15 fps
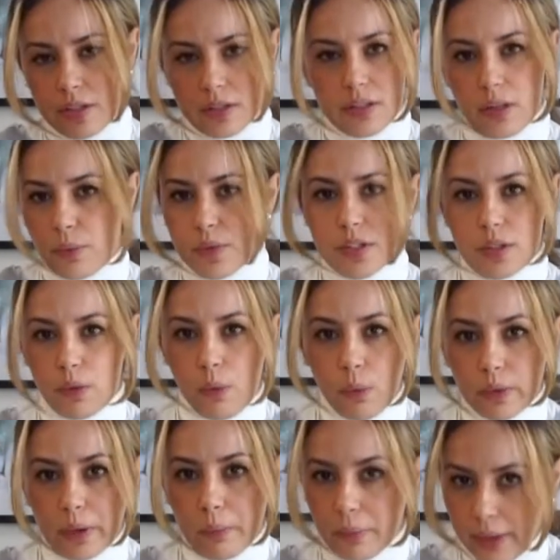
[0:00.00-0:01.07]
that was the
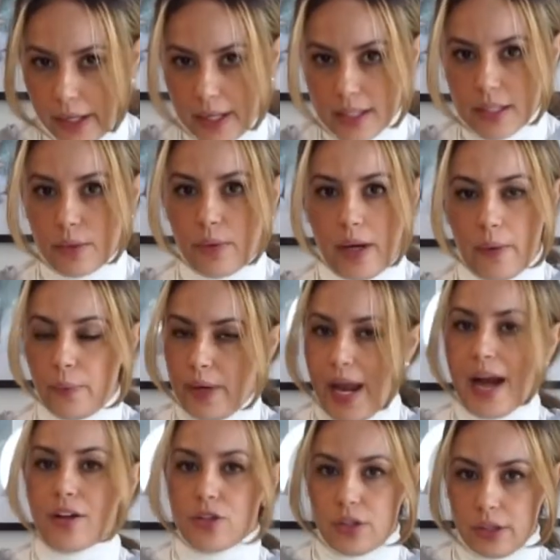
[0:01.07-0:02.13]
only place where we
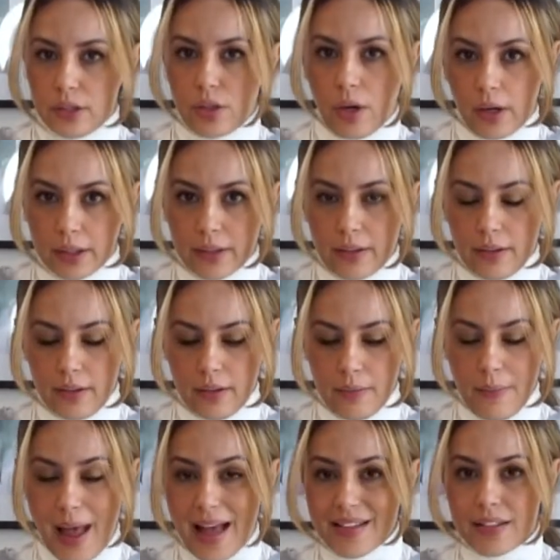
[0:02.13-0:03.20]
actually took the
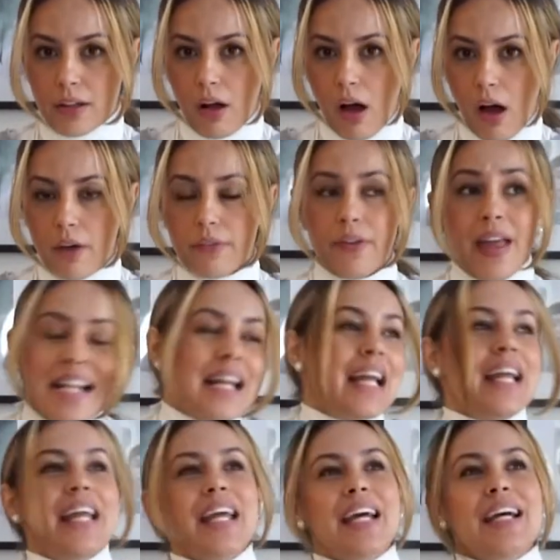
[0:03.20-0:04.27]
mask off.
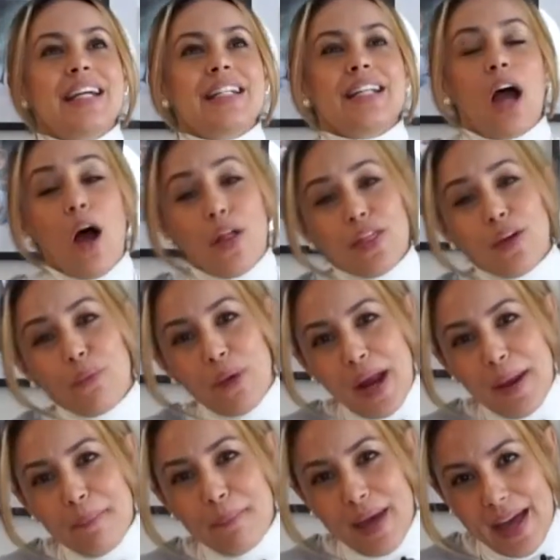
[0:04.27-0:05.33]
And on the
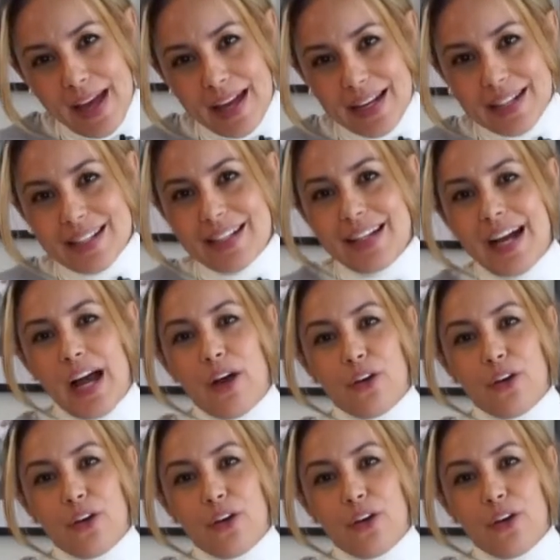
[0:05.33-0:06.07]
way back,